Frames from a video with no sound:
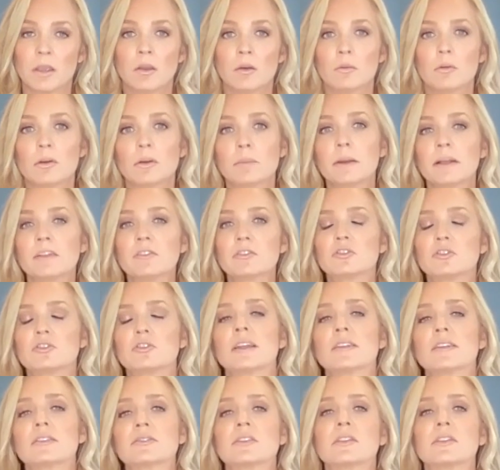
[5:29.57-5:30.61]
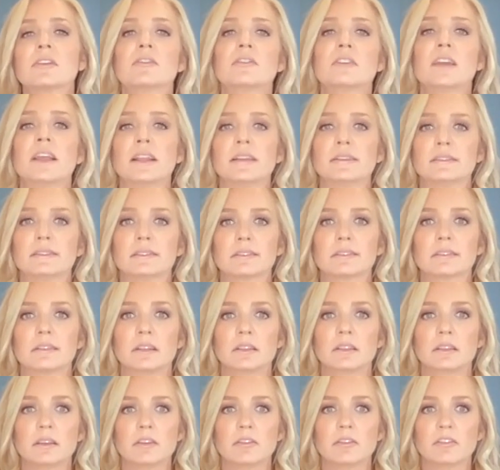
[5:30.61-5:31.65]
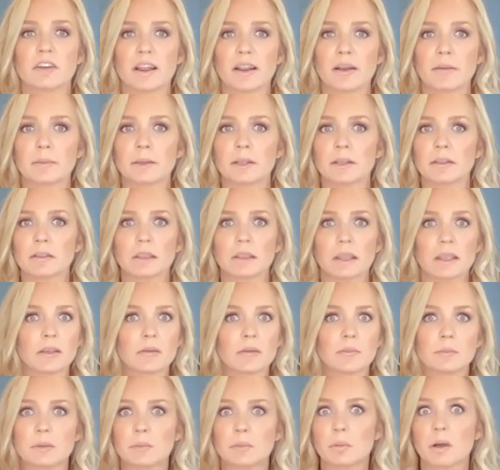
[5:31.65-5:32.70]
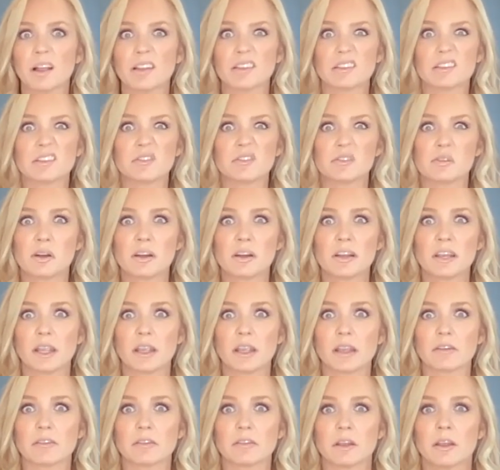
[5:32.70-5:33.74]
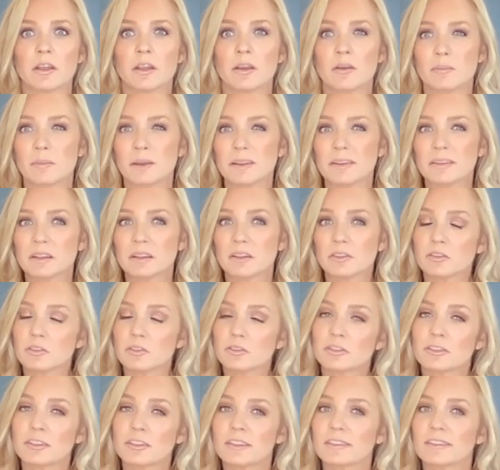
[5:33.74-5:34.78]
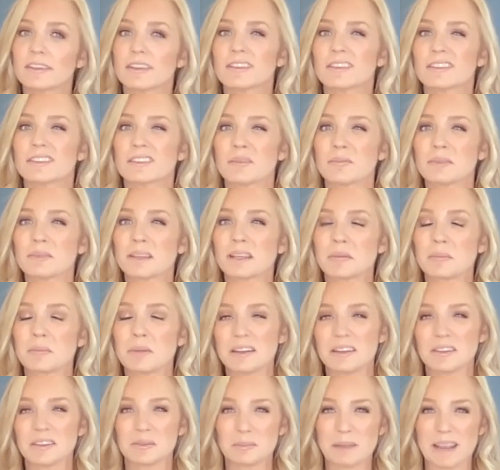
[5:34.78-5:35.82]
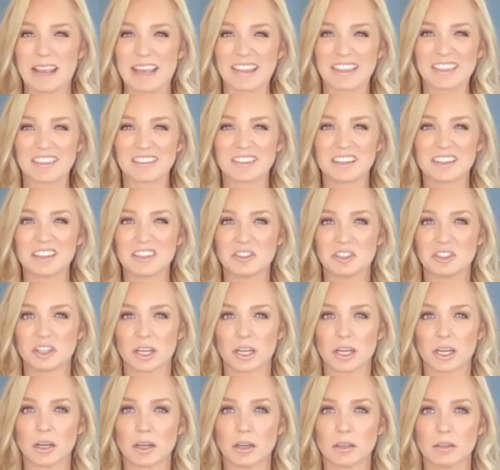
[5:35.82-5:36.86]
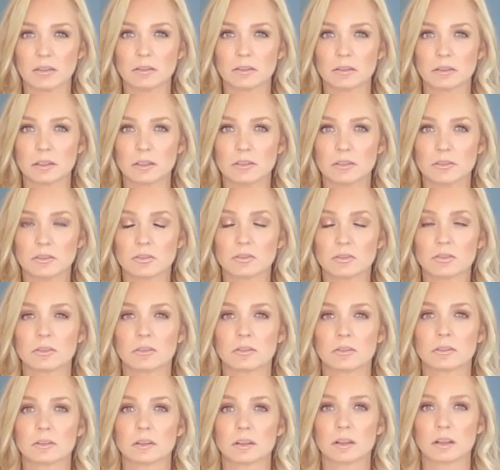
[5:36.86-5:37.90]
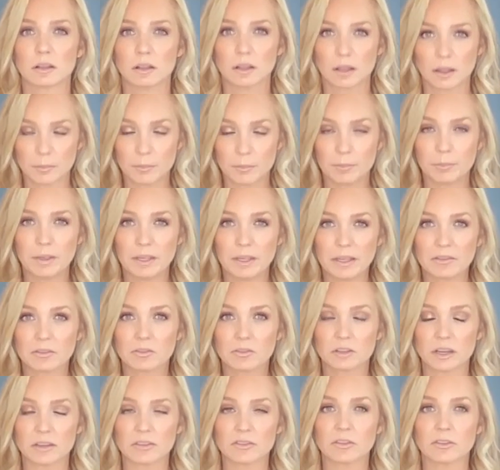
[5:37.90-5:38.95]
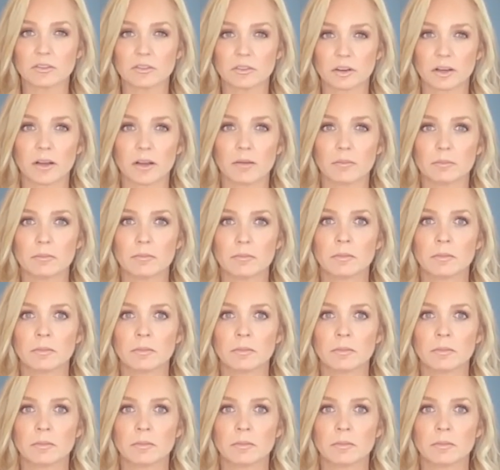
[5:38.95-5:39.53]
What about stressful events in the environment? They can be positive or negative. My son usually says something about his math teacher here. It's a big stressor for him.